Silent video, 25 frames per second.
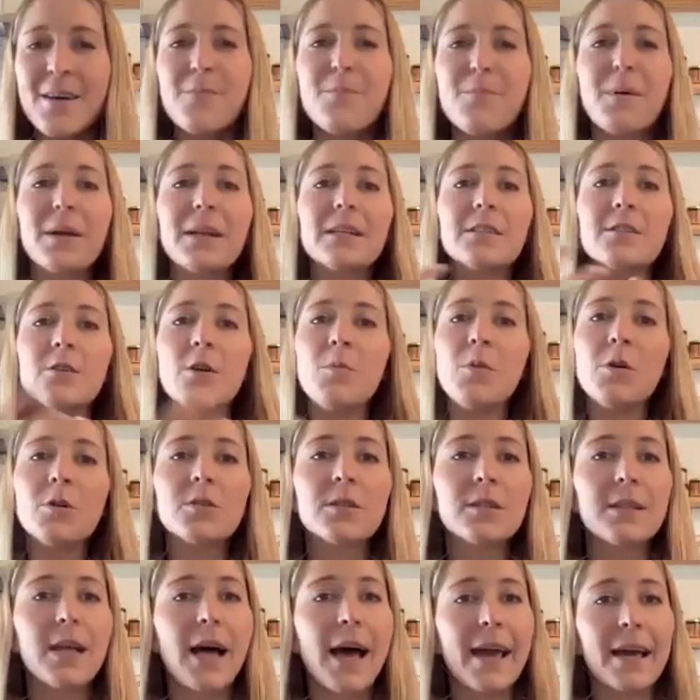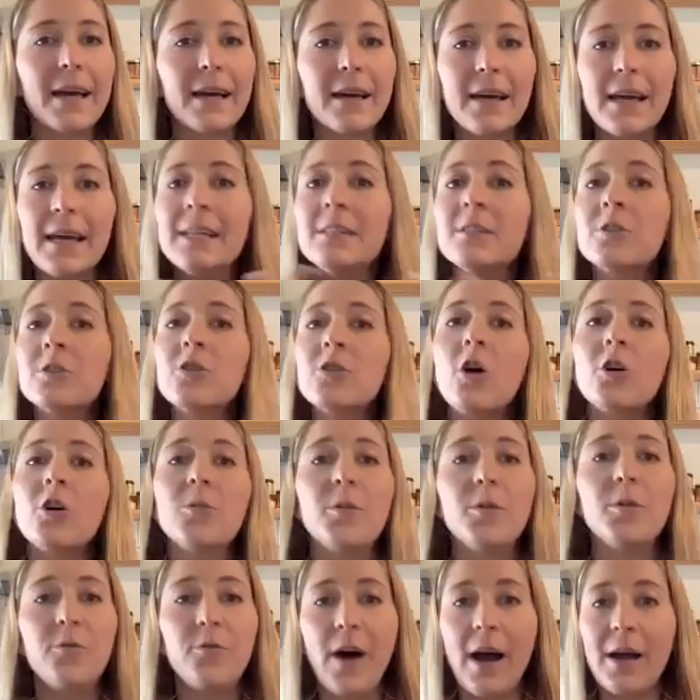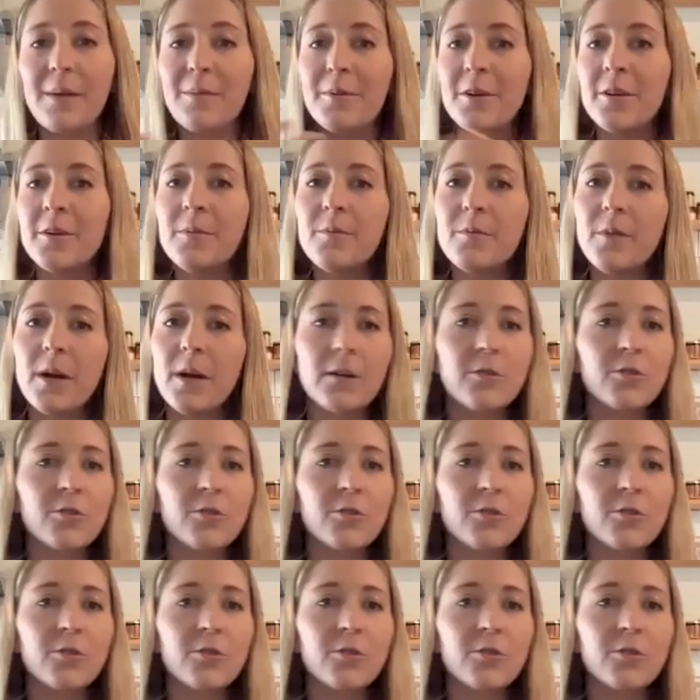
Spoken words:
but it's almost like insoluble fiber, right?